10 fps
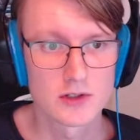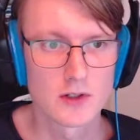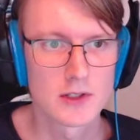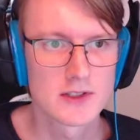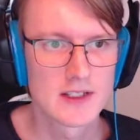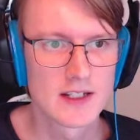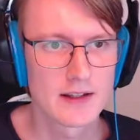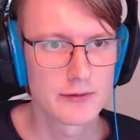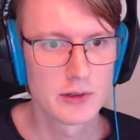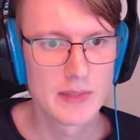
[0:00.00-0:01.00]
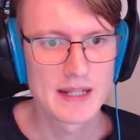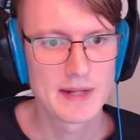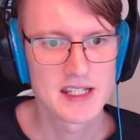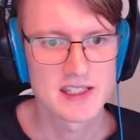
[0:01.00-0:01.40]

So you see that if you minimize